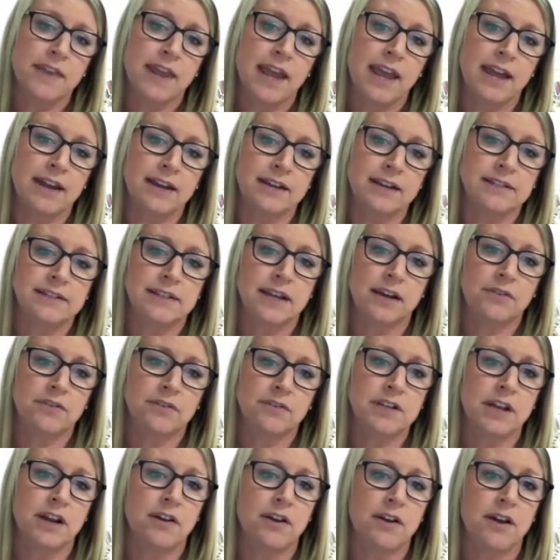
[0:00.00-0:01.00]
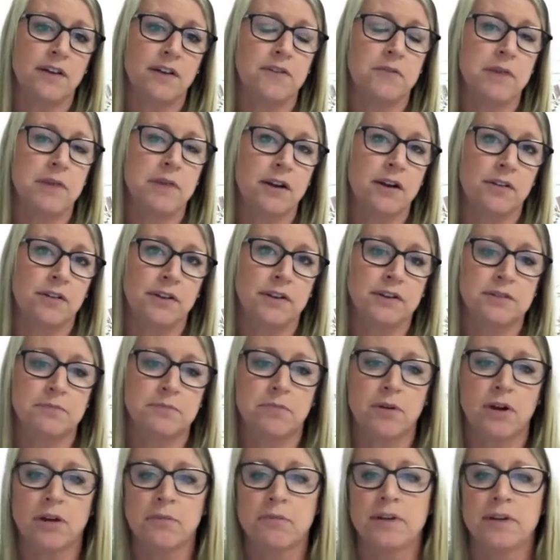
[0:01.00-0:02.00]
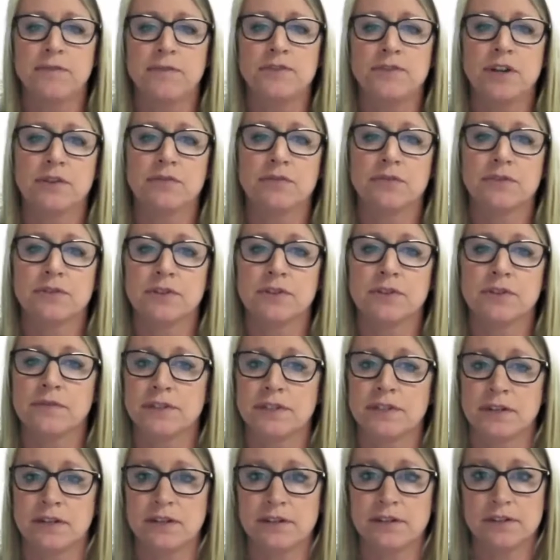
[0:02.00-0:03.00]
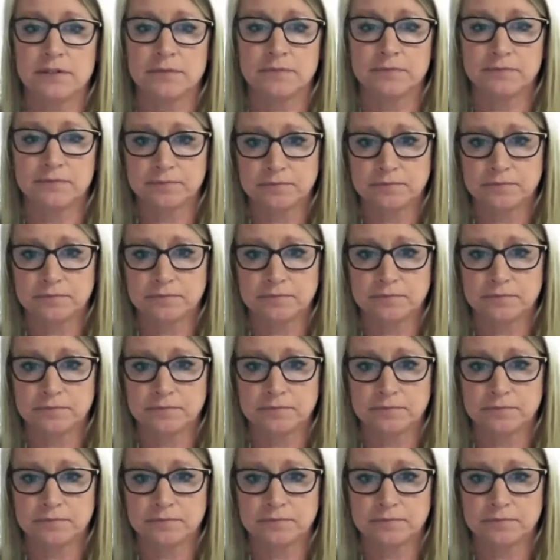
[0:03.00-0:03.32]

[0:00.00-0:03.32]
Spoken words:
and as Secretary of the Maryland Department of General Services.